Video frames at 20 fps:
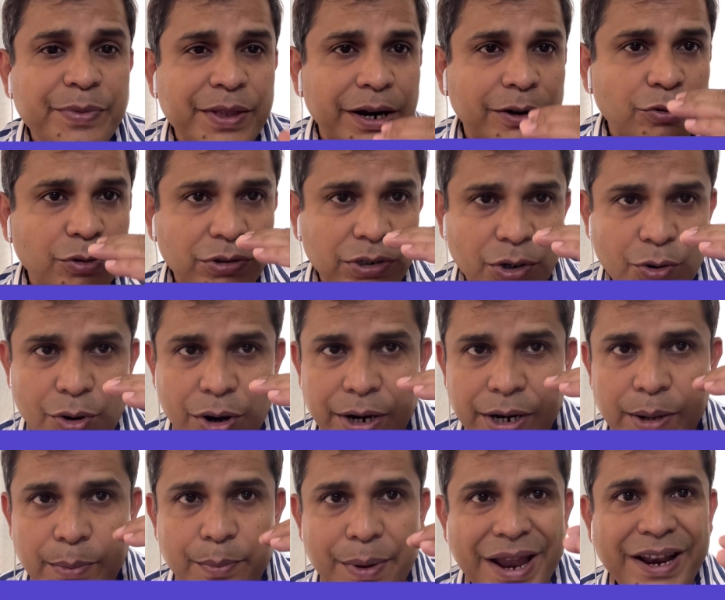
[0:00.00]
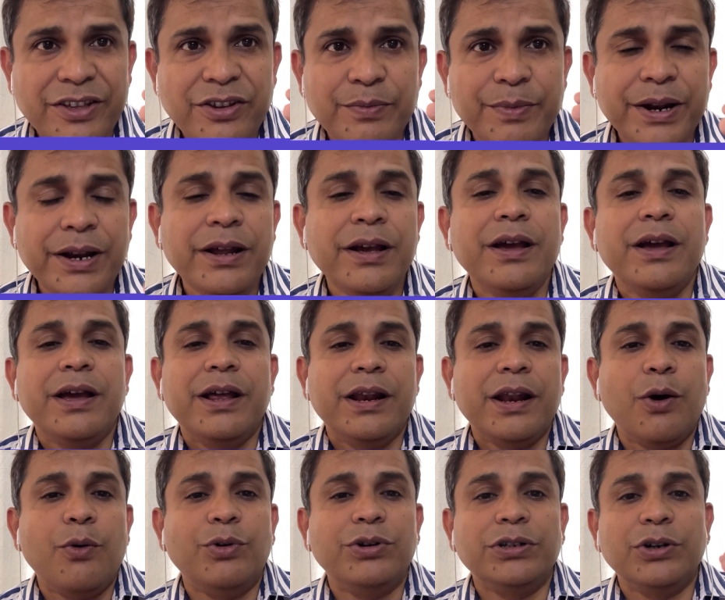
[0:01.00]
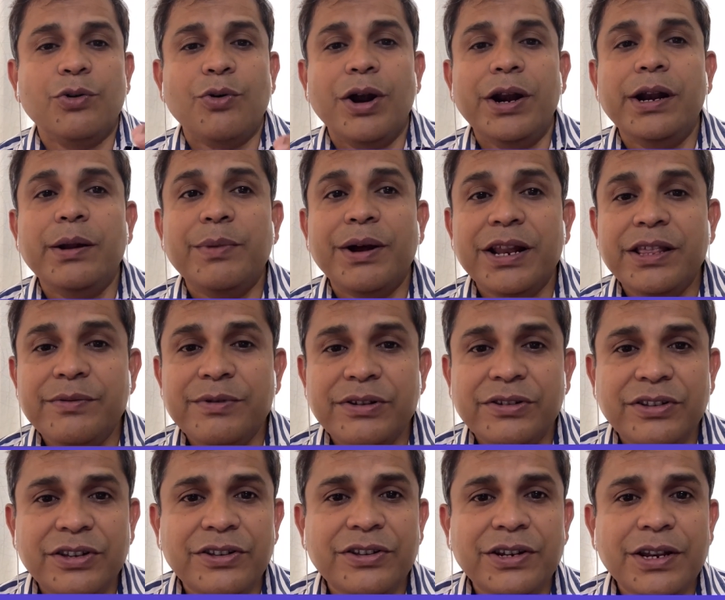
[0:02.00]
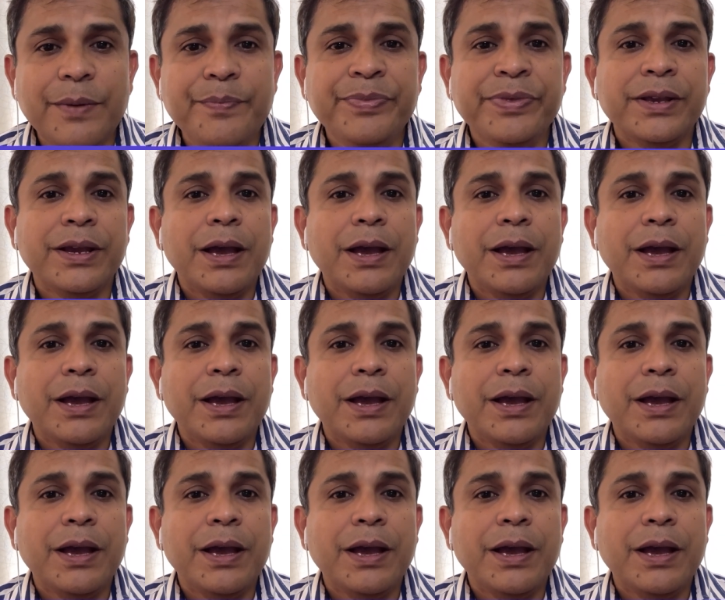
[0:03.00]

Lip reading: That was a quality management. Now what is a quality management system?